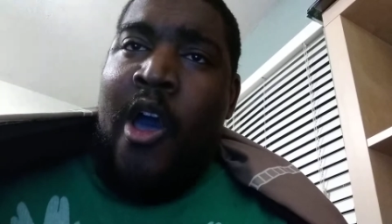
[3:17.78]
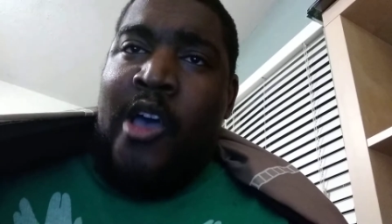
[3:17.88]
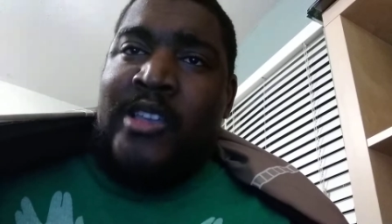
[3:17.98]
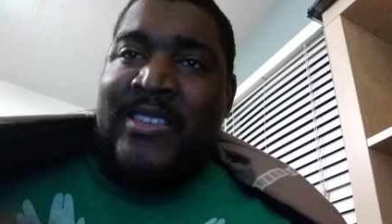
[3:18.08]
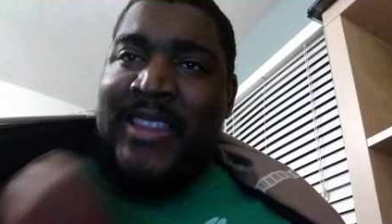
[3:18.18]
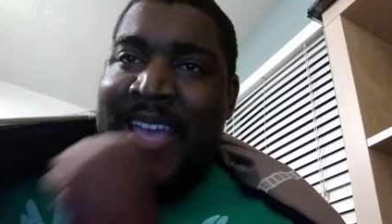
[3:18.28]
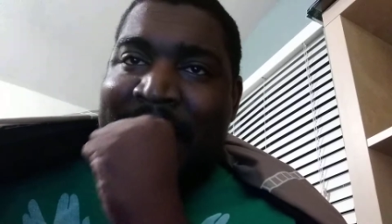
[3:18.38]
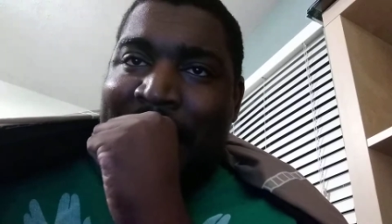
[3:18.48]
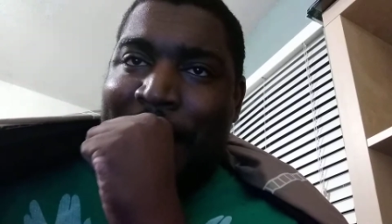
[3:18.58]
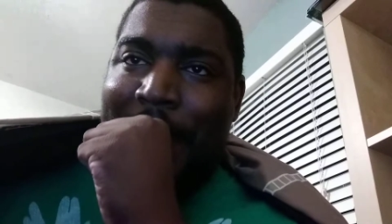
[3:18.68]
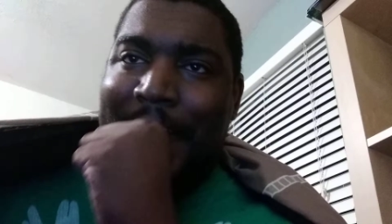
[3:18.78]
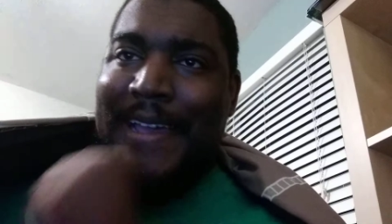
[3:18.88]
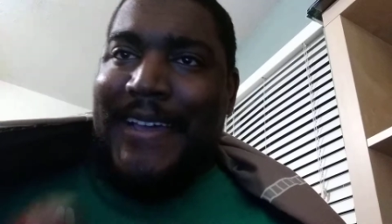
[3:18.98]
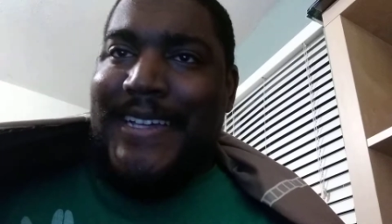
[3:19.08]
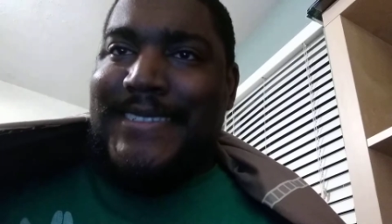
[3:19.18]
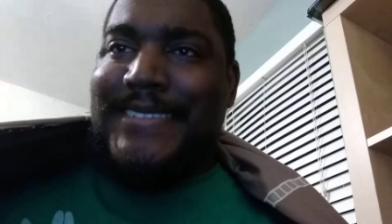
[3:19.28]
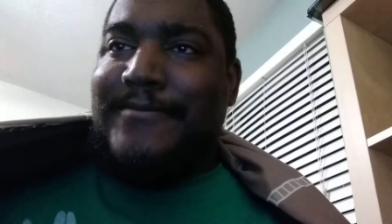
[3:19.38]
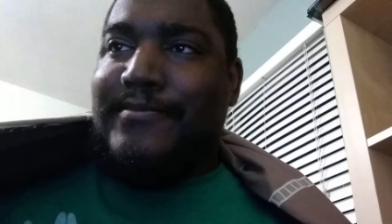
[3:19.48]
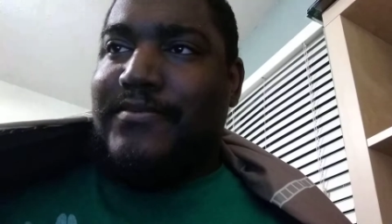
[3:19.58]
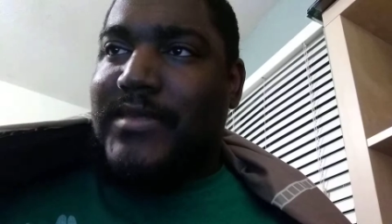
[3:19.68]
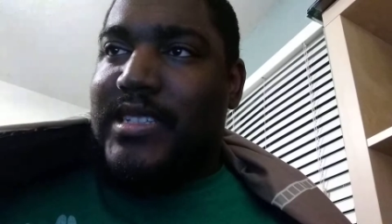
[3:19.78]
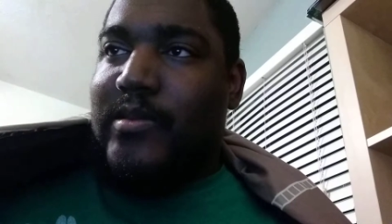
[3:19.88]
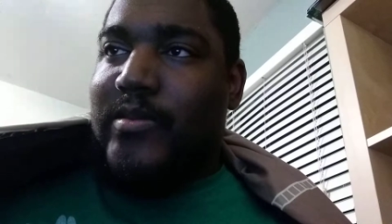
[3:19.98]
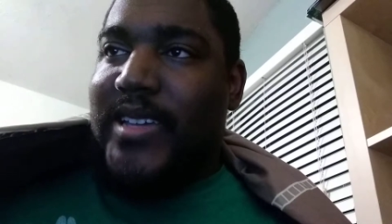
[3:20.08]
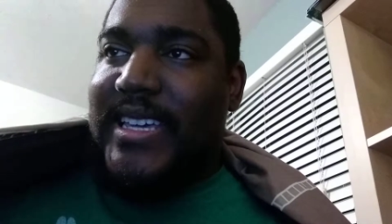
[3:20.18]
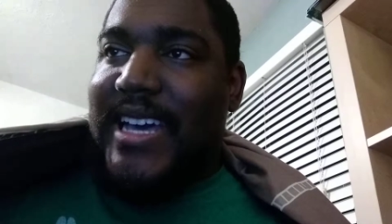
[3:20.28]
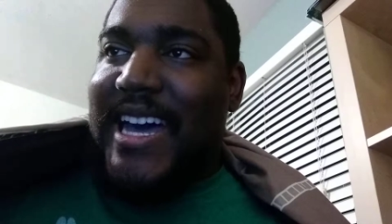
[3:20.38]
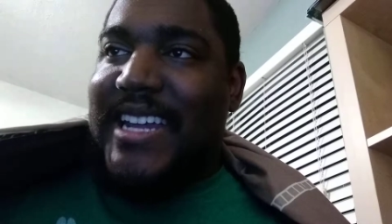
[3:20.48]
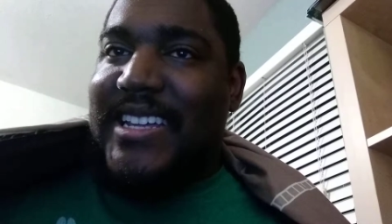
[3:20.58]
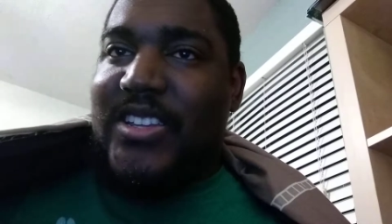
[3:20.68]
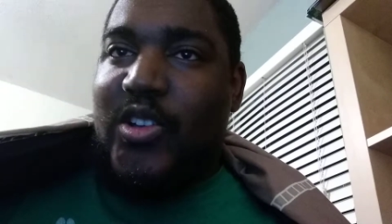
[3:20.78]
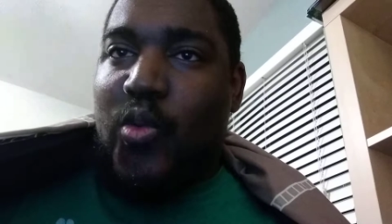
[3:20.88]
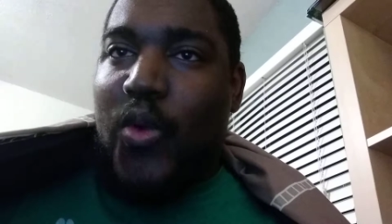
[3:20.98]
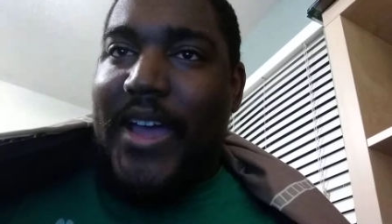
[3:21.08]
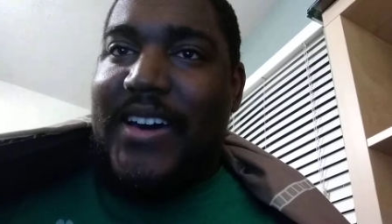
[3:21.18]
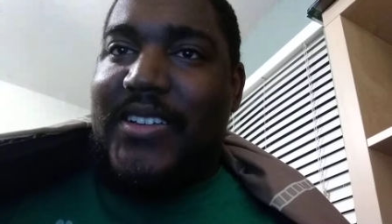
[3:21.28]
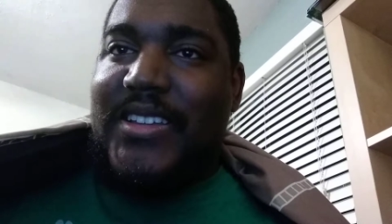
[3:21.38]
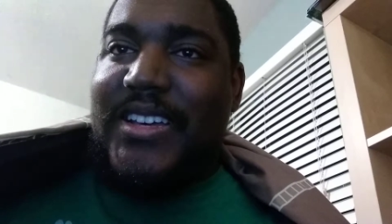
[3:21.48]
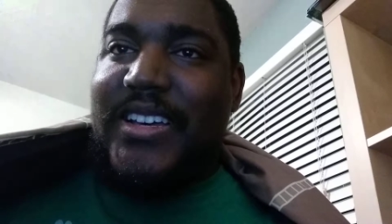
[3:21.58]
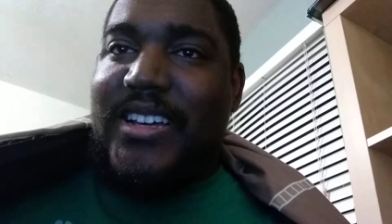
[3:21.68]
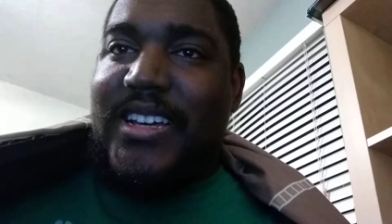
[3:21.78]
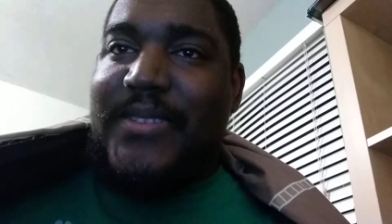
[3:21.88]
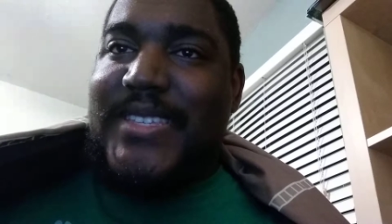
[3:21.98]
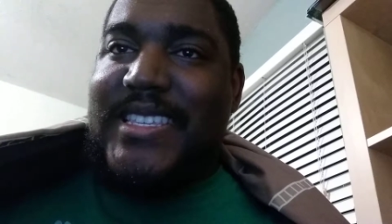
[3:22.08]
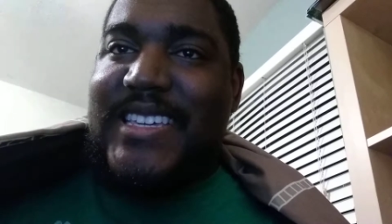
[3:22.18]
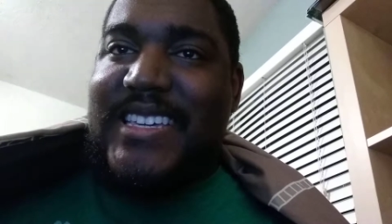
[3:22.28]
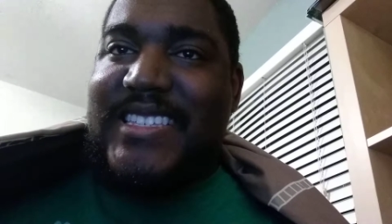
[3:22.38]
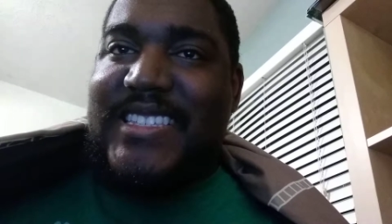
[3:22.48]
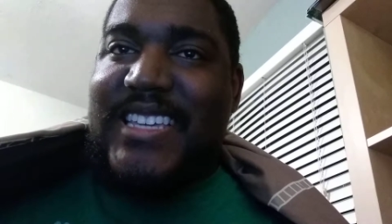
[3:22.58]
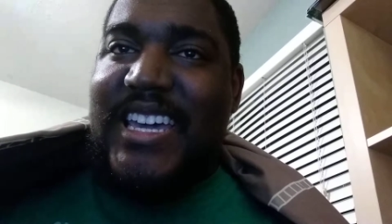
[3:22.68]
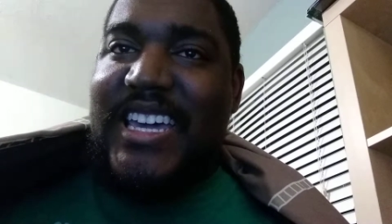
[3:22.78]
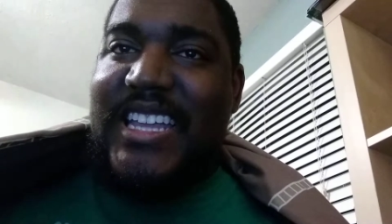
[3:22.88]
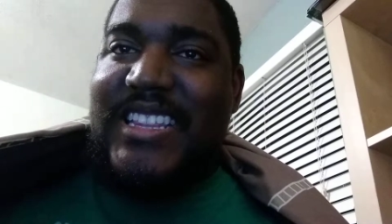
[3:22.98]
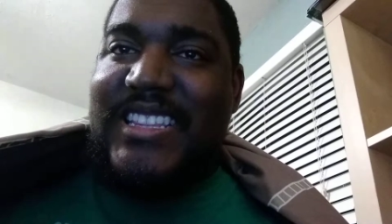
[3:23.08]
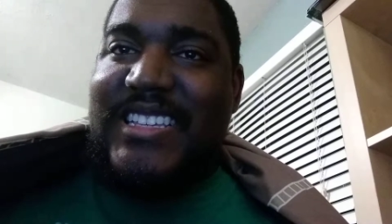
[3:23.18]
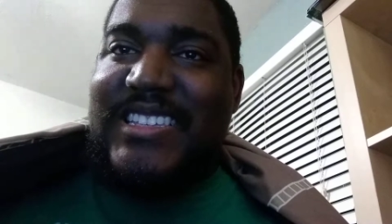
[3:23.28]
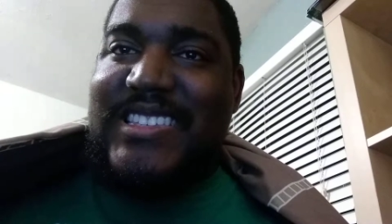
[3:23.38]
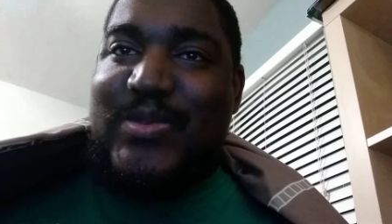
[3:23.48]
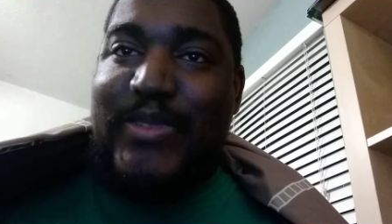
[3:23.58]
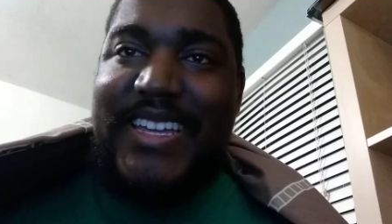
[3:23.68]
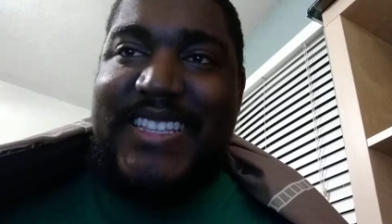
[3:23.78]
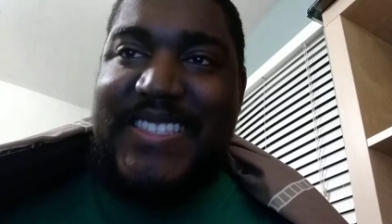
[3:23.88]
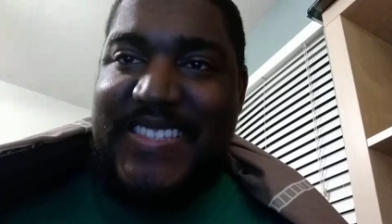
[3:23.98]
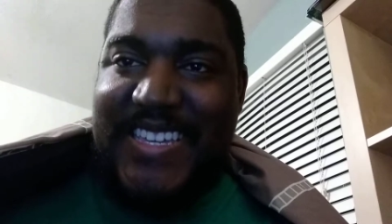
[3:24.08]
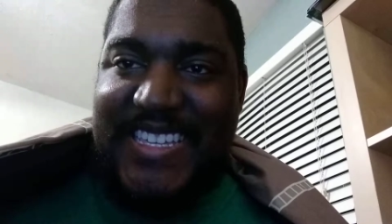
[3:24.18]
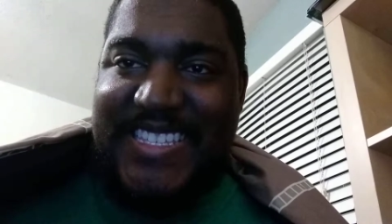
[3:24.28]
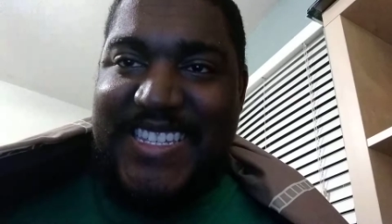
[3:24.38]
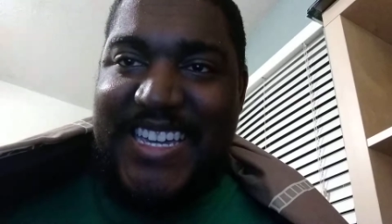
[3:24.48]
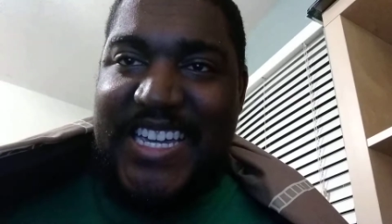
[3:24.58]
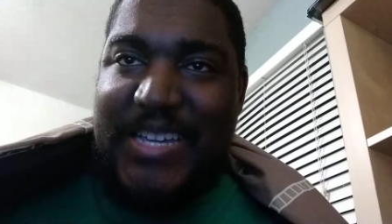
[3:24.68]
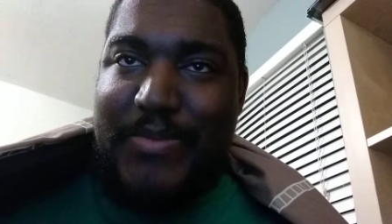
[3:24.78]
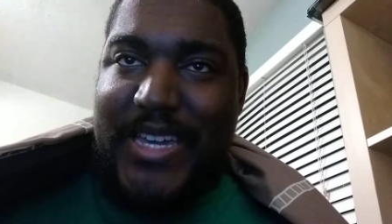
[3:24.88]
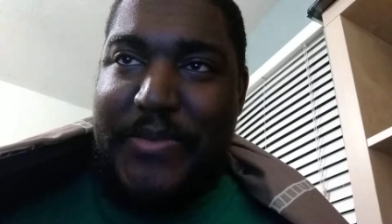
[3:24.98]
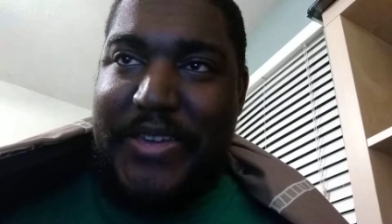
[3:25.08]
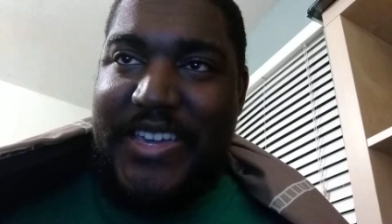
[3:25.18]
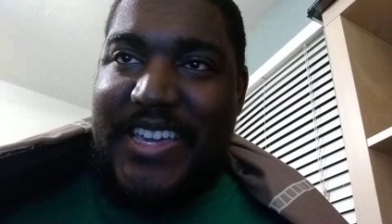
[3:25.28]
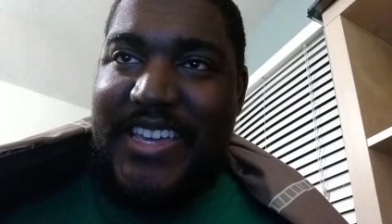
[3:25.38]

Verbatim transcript: So now, we got the round of 16. The sweet 16, baby.